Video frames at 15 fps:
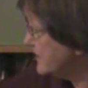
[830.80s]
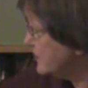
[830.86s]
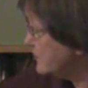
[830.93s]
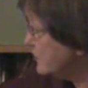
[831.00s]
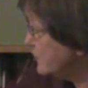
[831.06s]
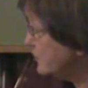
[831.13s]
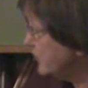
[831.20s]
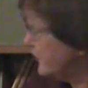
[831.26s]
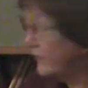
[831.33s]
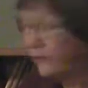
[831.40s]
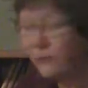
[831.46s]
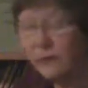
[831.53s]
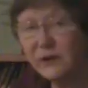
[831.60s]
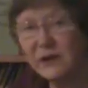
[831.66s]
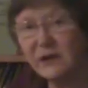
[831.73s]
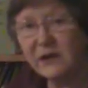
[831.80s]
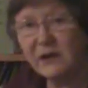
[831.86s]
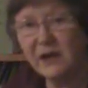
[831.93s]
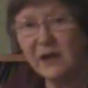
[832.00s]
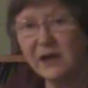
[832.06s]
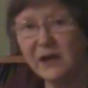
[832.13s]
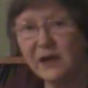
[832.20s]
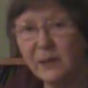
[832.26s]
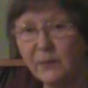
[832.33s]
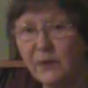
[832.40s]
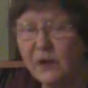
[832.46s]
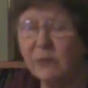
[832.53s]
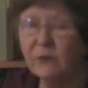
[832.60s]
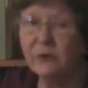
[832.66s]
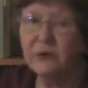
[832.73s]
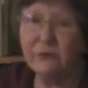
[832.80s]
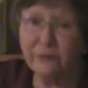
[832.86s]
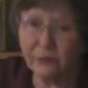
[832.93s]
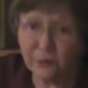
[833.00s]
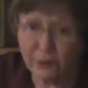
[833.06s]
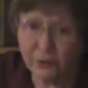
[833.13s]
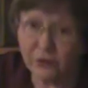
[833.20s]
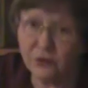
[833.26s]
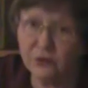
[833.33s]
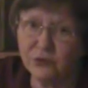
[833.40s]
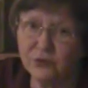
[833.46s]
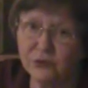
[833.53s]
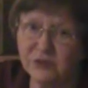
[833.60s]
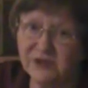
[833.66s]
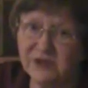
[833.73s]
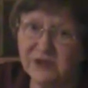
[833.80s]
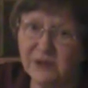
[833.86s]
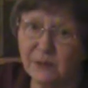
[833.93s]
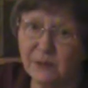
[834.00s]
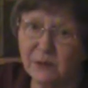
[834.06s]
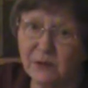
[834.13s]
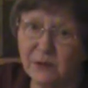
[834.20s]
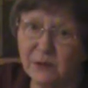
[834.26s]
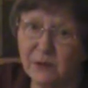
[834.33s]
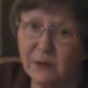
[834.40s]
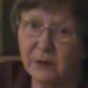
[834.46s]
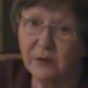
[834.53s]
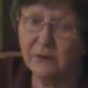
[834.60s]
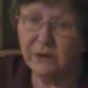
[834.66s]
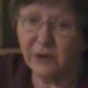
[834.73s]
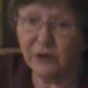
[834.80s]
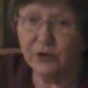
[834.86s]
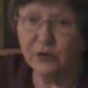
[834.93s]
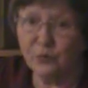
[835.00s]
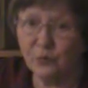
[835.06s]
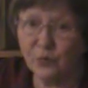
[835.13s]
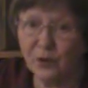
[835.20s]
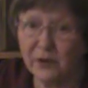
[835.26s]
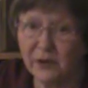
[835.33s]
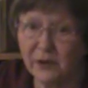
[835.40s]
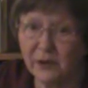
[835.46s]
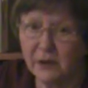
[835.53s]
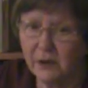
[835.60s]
2 and 3, it may refer you to a table in volume 1.